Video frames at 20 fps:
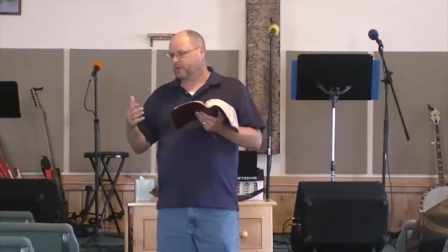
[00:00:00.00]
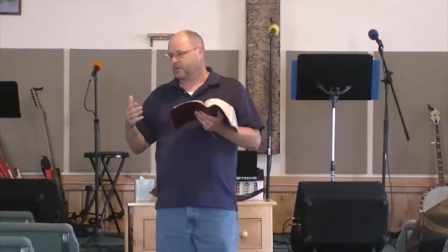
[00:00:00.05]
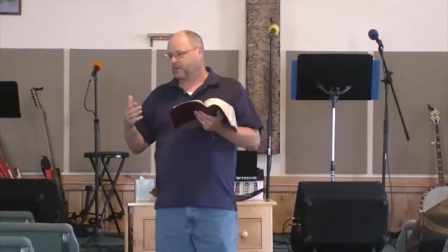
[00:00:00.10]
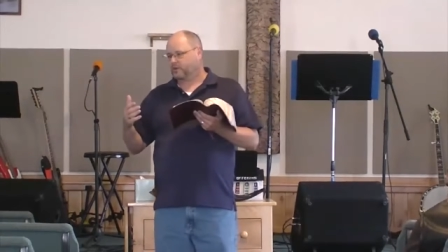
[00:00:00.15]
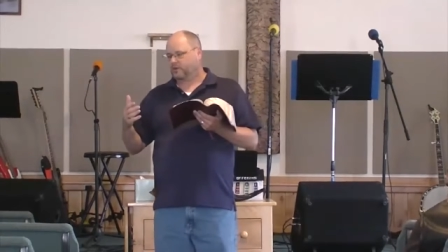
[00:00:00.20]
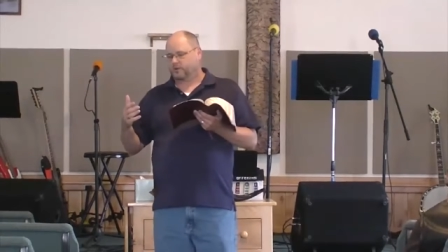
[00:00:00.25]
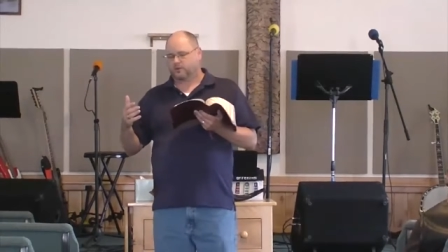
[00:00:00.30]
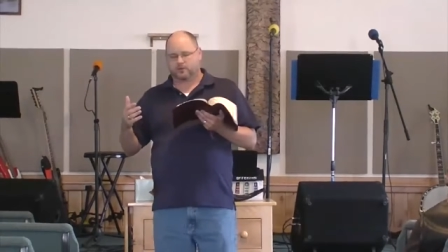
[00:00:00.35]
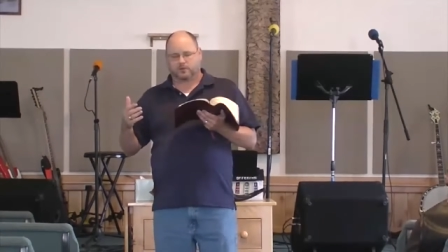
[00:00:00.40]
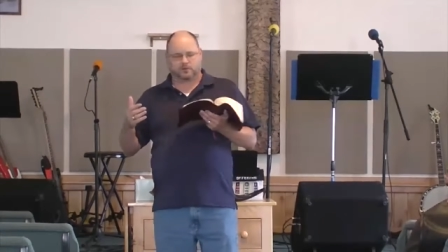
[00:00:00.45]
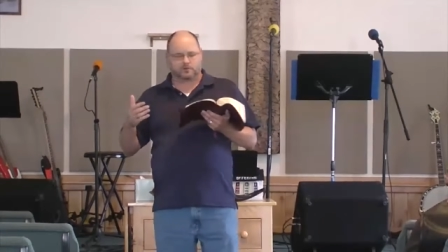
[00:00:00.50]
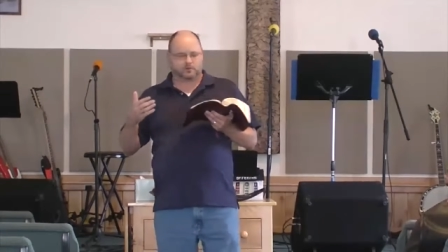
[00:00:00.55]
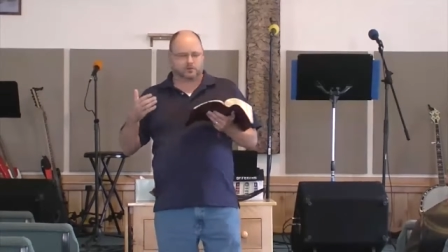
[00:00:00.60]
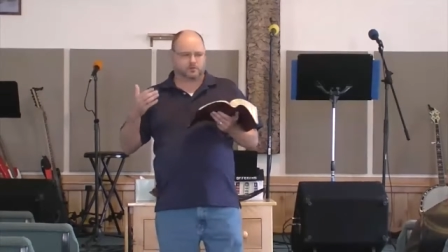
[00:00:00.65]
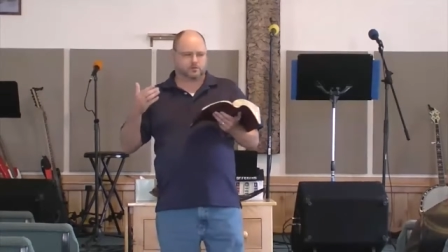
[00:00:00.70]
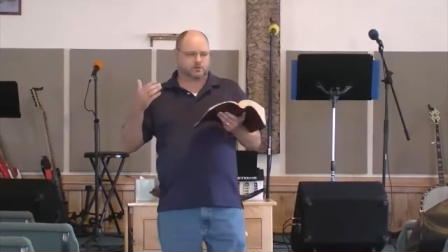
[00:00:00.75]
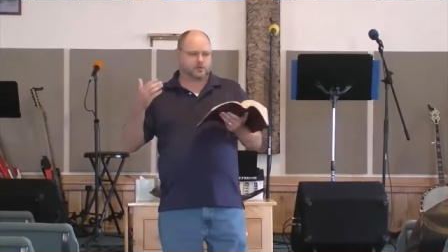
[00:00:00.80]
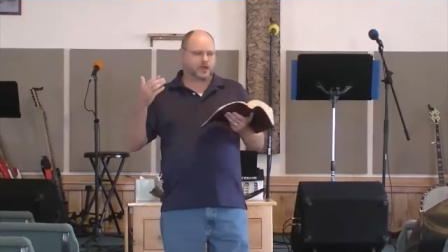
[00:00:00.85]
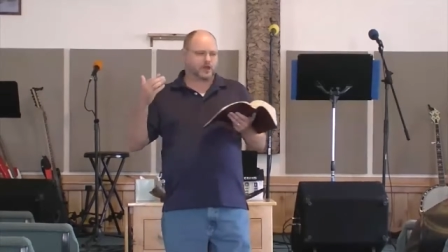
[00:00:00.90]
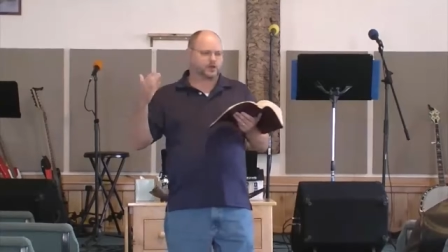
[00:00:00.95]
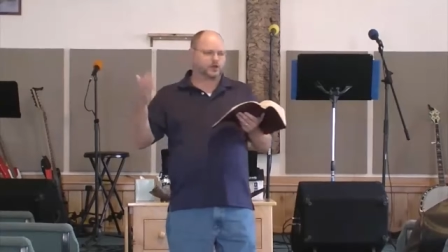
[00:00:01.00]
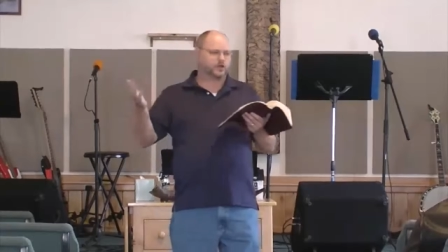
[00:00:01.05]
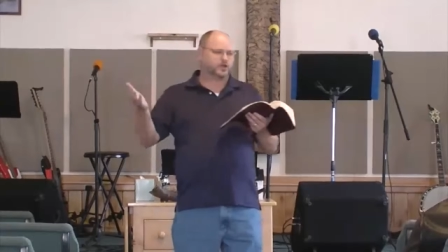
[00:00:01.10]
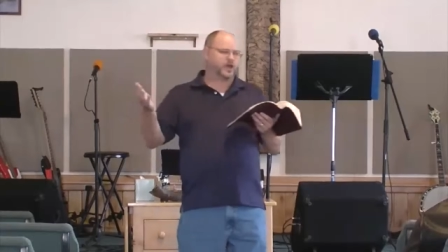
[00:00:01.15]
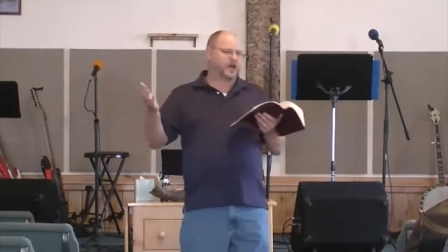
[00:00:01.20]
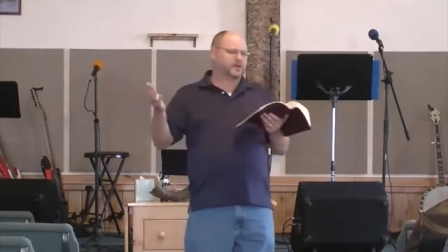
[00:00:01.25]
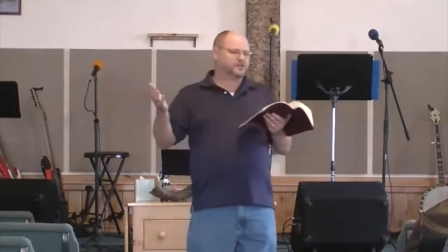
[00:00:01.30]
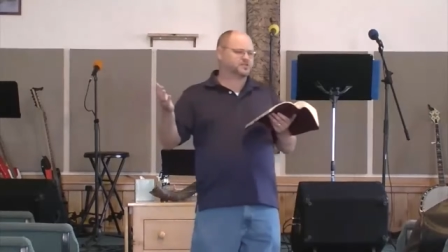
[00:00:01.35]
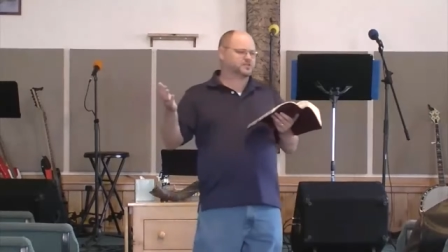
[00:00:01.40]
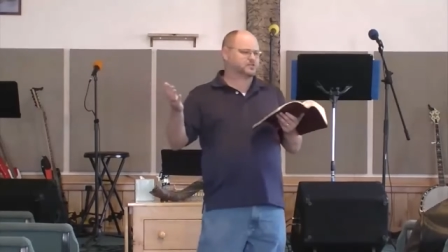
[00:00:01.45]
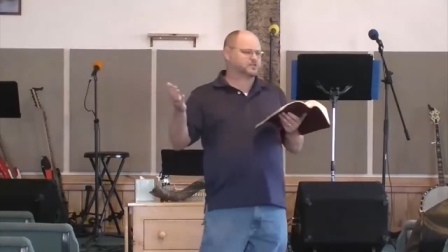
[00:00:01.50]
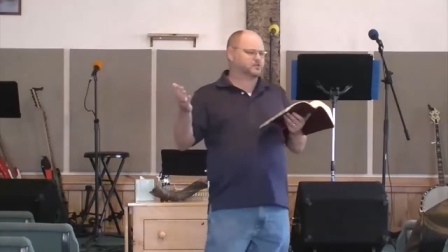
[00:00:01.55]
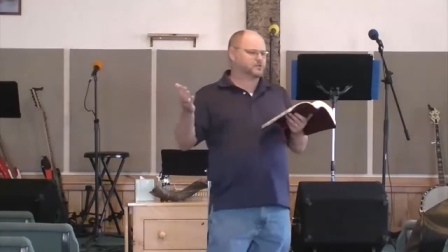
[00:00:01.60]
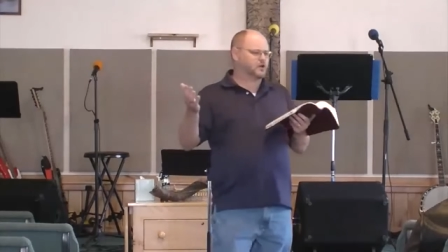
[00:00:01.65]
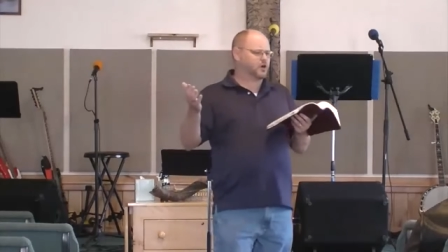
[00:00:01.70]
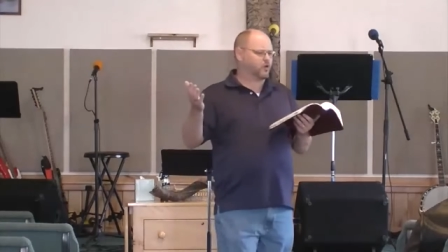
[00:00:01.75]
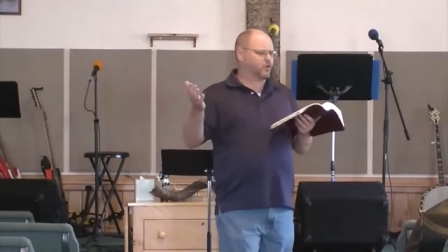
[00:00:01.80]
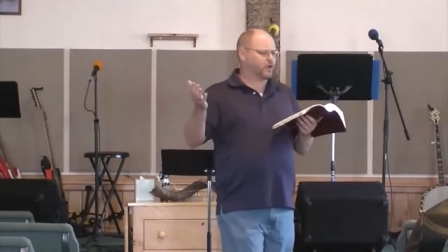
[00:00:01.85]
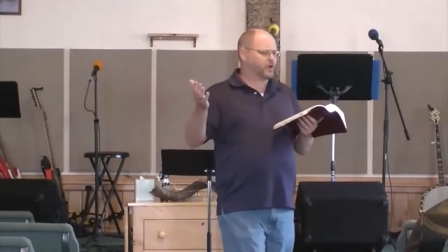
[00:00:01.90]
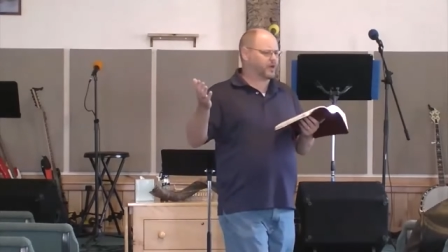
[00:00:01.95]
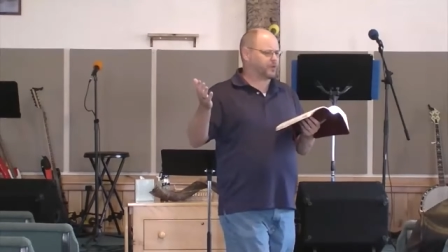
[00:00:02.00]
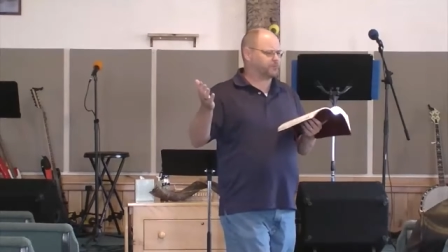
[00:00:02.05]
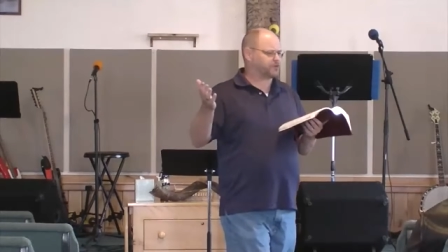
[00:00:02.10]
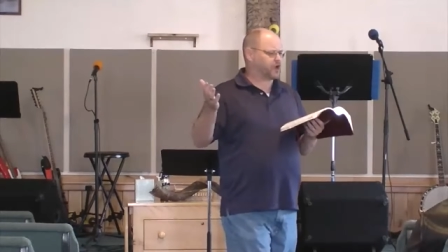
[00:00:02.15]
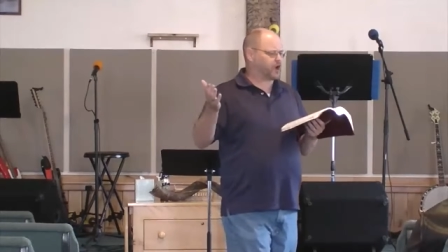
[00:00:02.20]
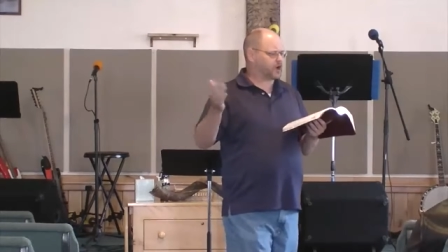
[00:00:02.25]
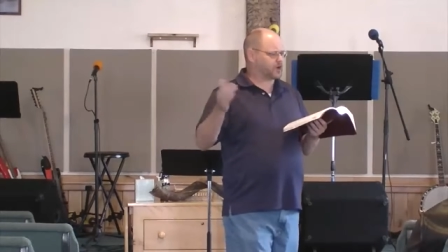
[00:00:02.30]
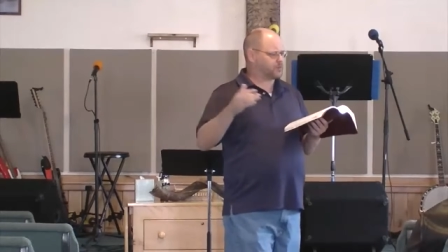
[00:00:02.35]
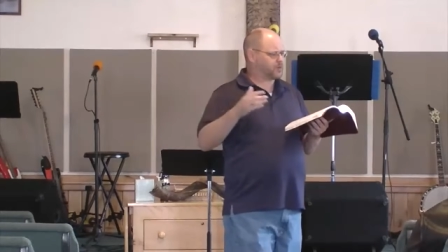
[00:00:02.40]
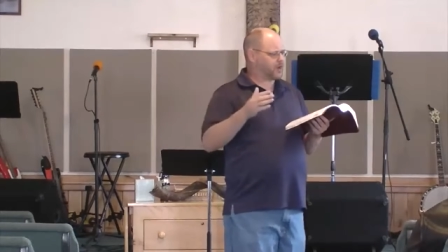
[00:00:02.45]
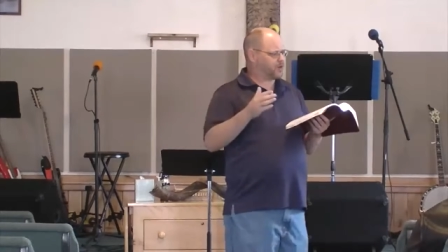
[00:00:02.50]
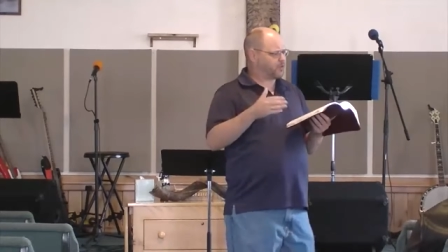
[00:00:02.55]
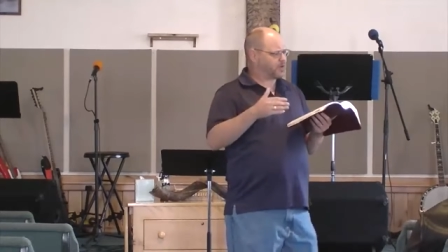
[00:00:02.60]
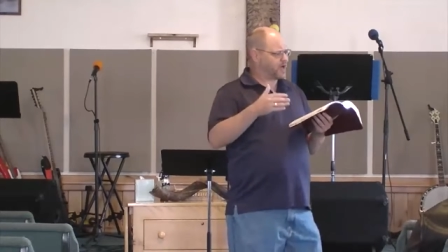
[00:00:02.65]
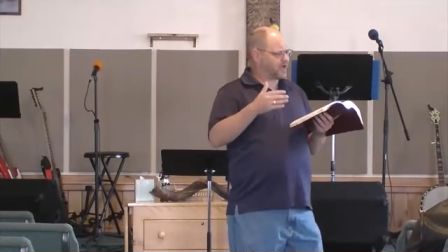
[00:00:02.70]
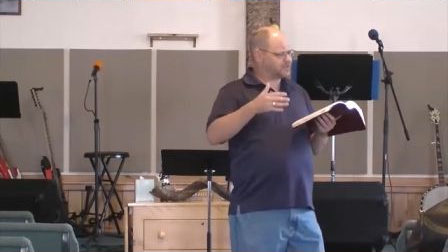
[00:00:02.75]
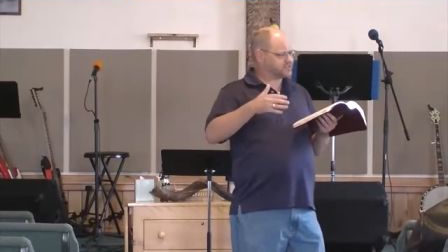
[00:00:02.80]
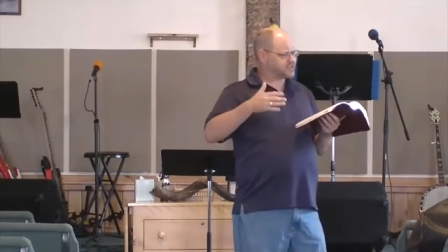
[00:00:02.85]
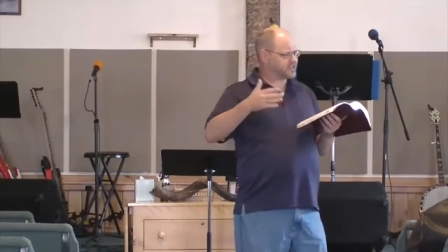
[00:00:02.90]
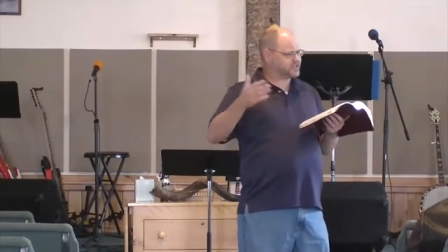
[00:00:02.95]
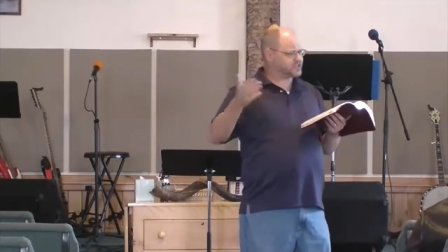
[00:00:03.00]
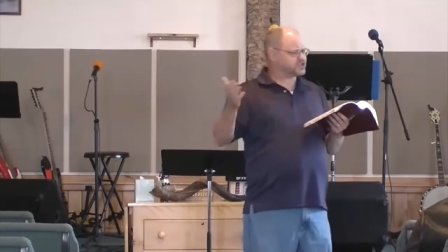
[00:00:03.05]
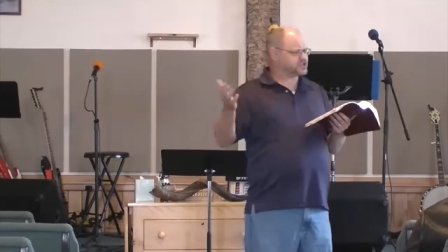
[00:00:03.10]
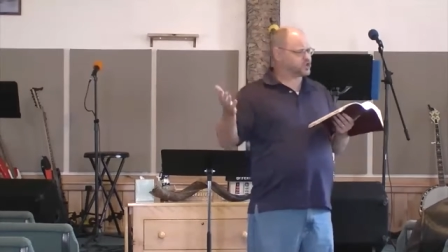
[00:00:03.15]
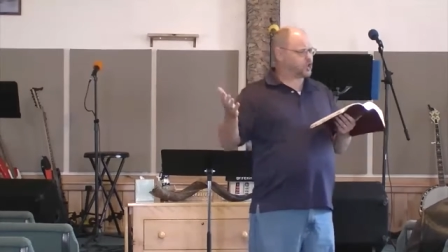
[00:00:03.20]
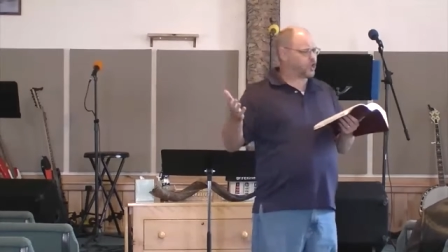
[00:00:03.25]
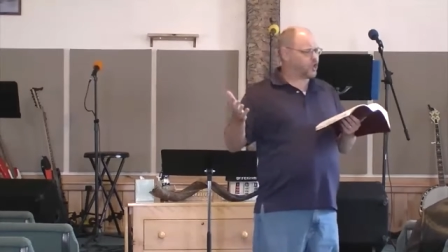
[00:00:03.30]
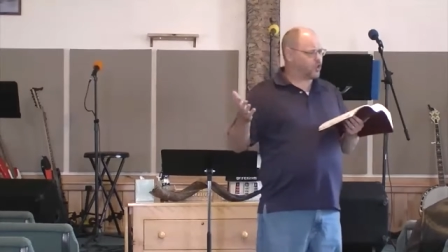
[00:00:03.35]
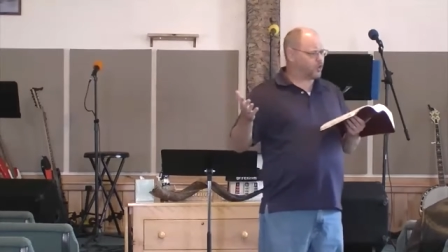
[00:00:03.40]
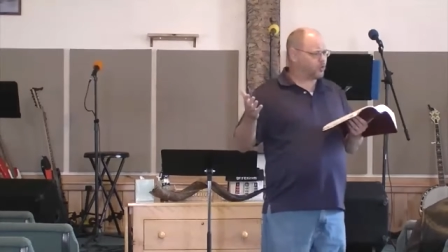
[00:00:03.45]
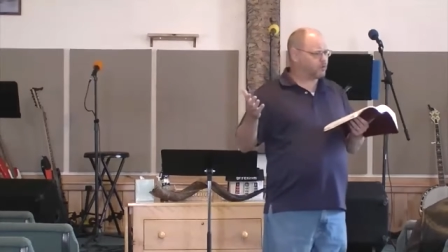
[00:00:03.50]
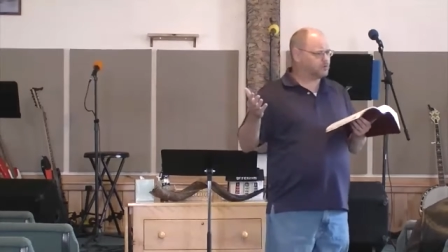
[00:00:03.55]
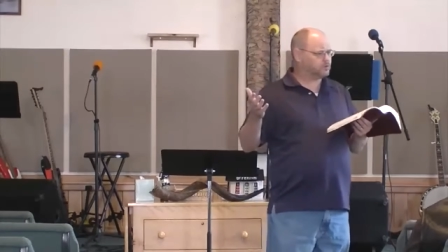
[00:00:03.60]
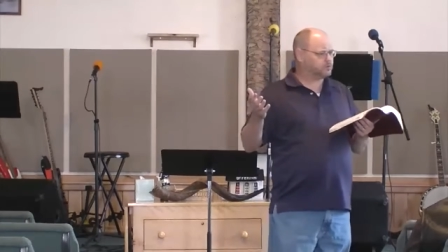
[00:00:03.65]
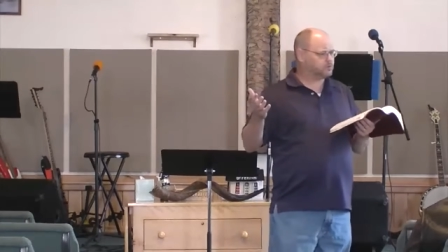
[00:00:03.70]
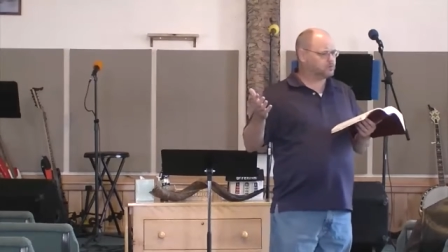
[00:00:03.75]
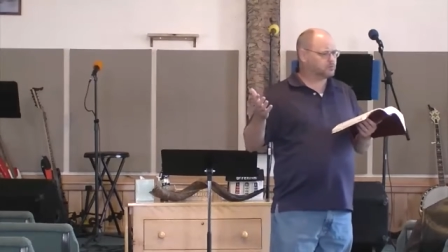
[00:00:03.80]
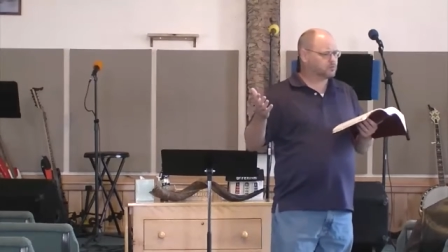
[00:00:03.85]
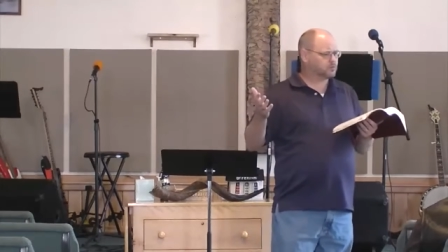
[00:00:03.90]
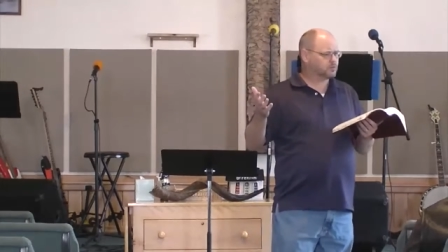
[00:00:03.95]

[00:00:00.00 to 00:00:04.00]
Okay. Now, do you guys know what I'm talking about when I say soul?